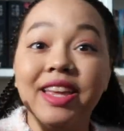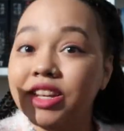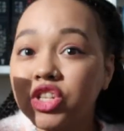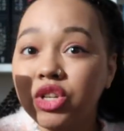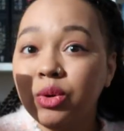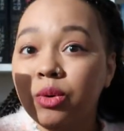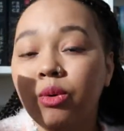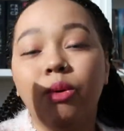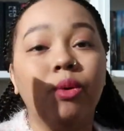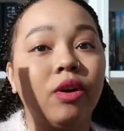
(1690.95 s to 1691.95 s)
get into
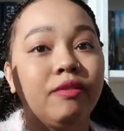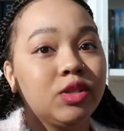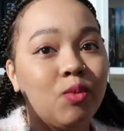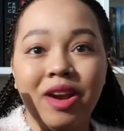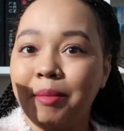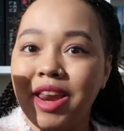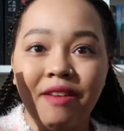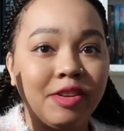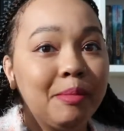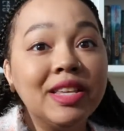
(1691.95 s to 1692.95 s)
or if it's one I'm gonna
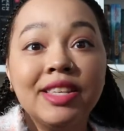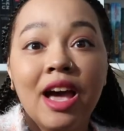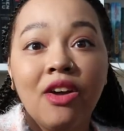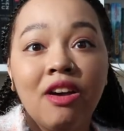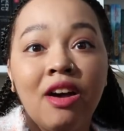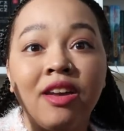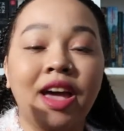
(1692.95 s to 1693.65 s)
have to miss out on.